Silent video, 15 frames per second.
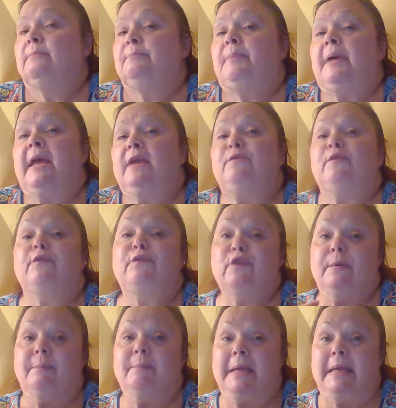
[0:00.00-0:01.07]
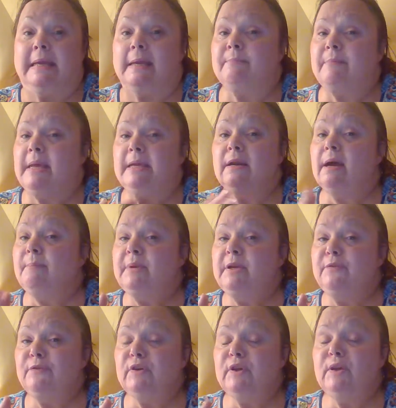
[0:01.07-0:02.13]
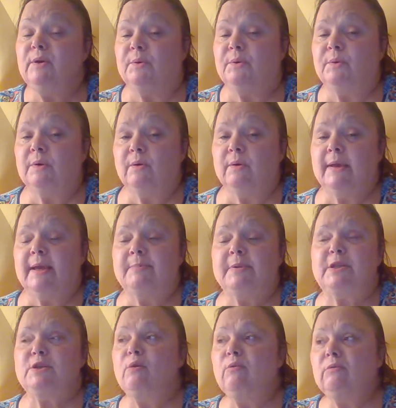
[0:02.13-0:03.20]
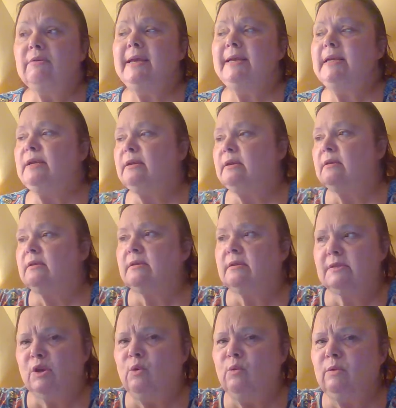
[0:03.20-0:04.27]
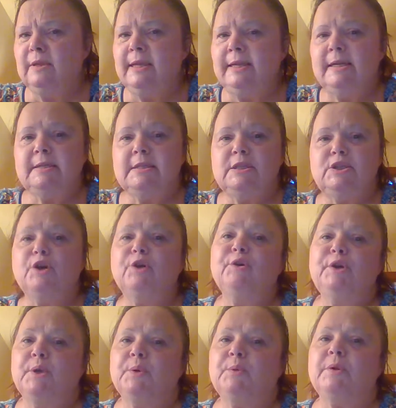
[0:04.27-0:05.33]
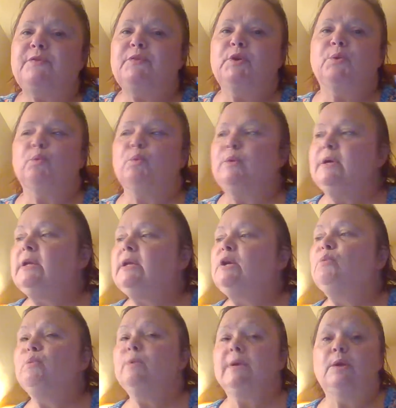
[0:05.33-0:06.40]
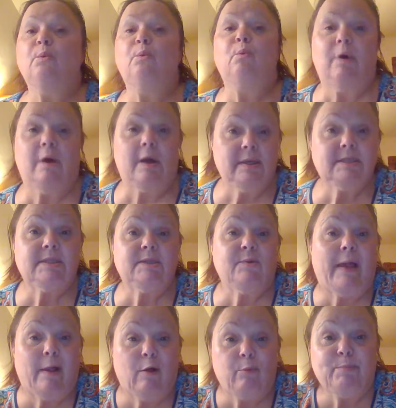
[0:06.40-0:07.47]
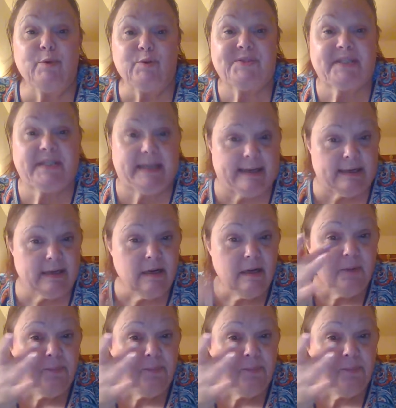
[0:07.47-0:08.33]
painful for me. It may not be for you, okay? But don't let it deter you. If you really, really want to help your skin,